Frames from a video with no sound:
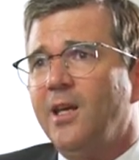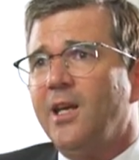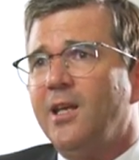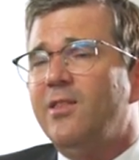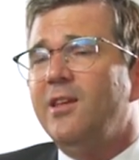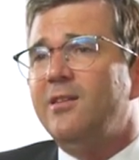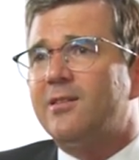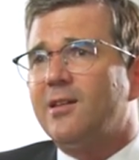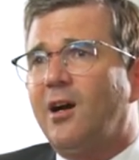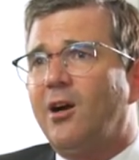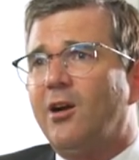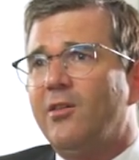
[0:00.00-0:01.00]
And these
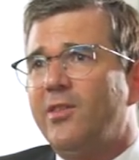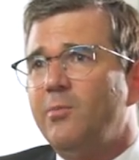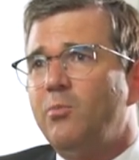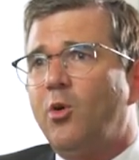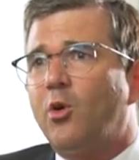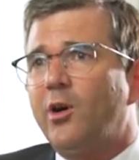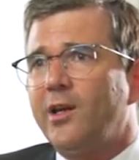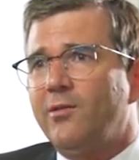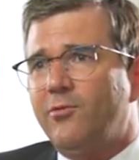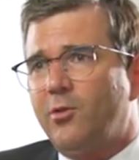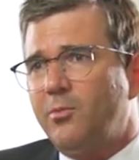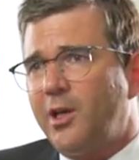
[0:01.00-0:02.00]
are the more
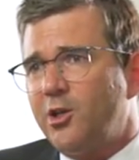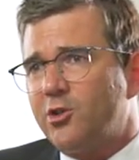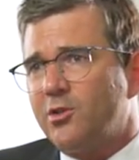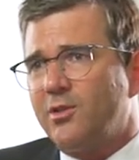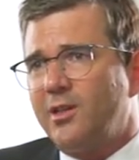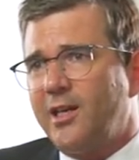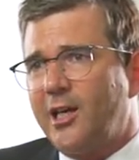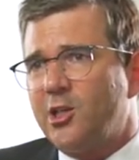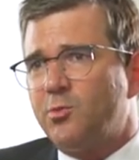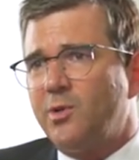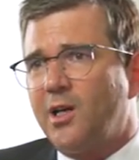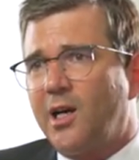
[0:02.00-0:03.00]
information the
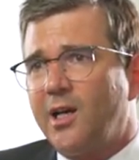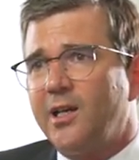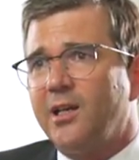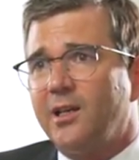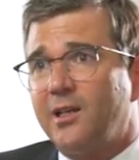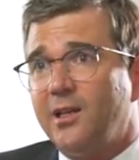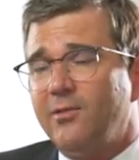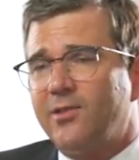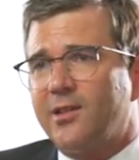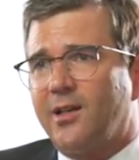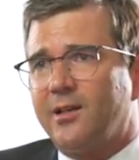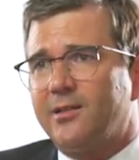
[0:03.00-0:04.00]
HPI
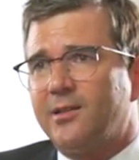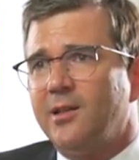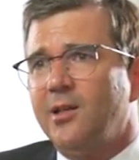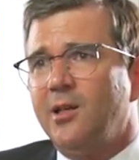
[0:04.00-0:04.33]
gives us,